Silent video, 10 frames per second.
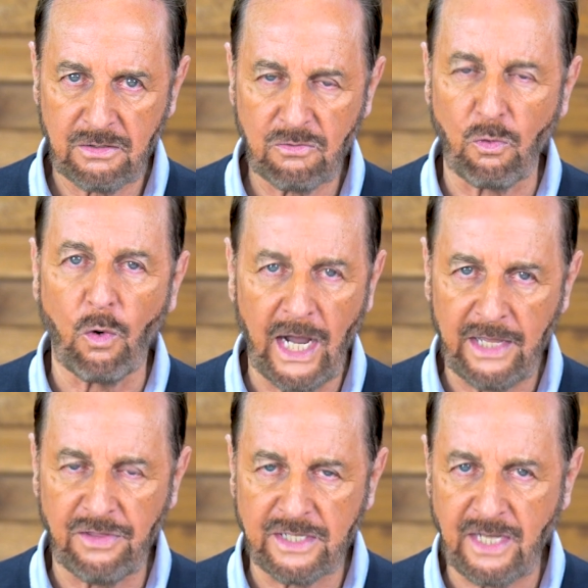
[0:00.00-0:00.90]

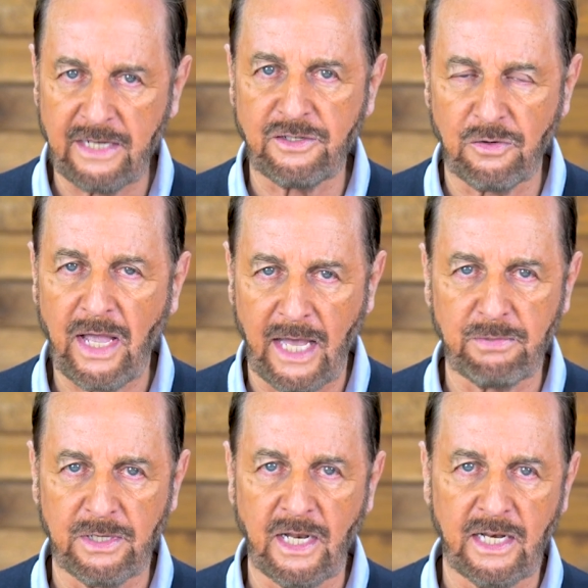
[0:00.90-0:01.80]
why this had to
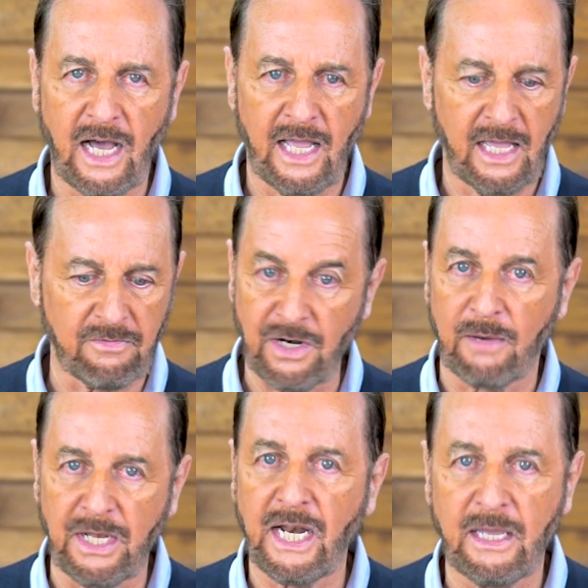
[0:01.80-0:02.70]
happen and I have
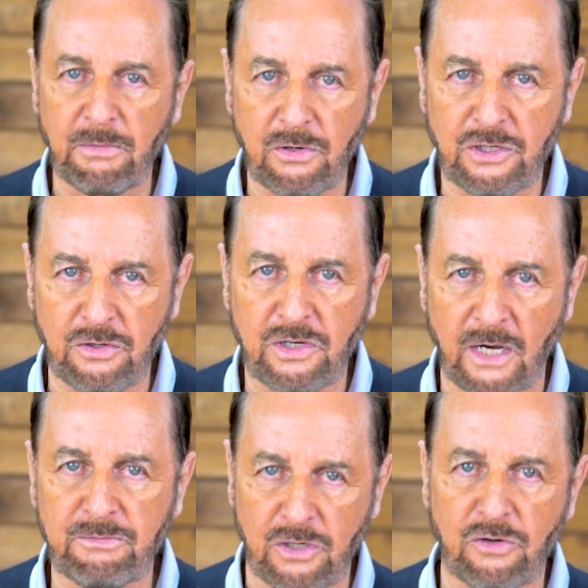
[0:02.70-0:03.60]
not been able to
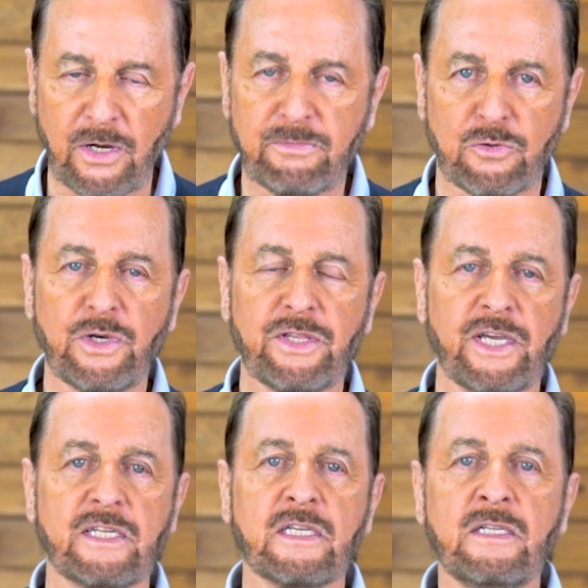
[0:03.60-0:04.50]
come to grips with
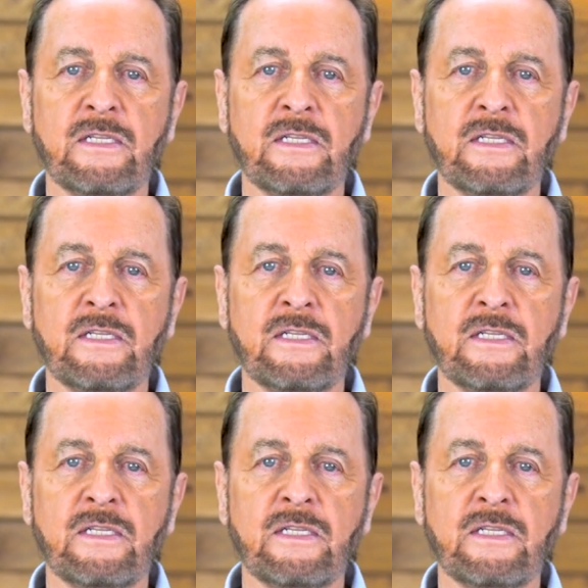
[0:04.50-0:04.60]
it,